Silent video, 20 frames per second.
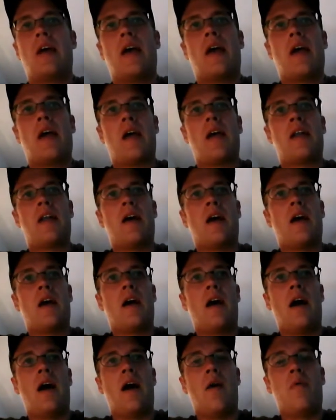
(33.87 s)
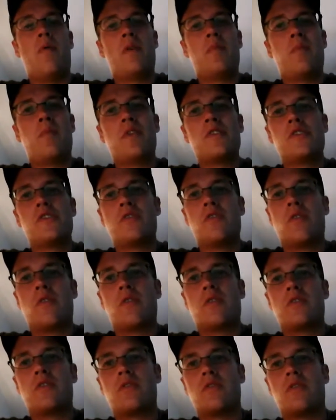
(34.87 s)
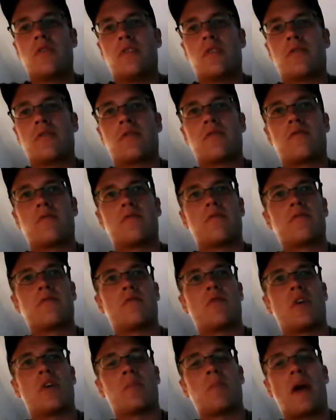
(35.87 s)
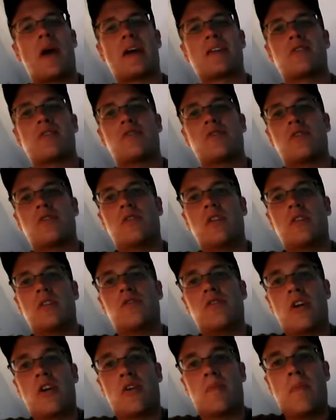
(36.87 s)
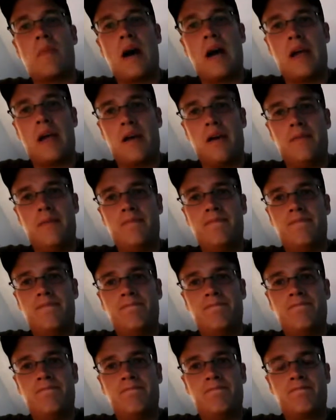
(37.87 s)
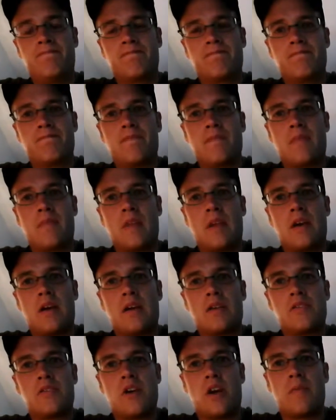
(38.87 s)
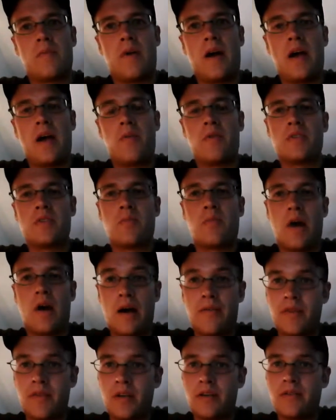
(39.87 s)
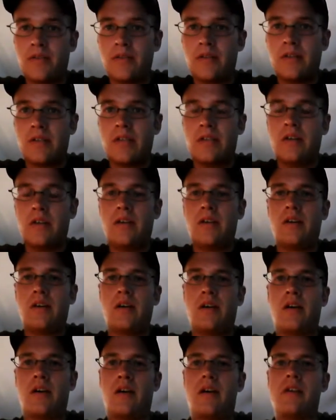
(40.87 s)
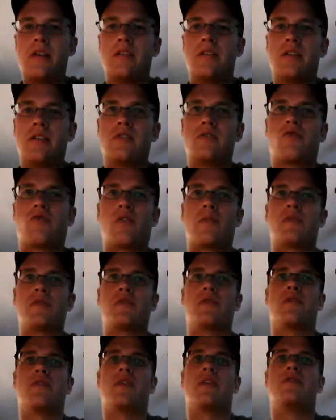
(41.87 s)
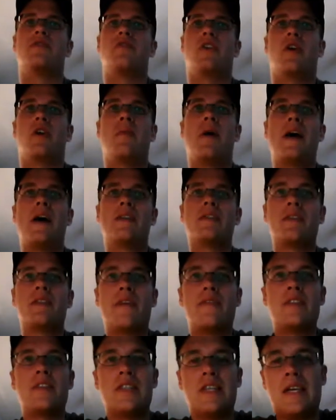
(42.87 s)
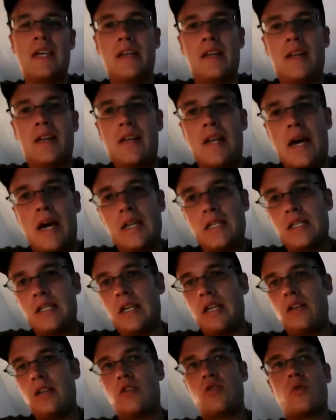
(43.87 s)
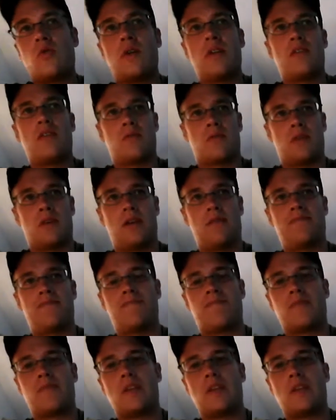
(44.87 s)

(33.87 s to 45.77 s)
And I want to point you to a quick passage in Jeremiah. Jeremiah was a prophet in Scripture. In Jeremiah 17:19-23,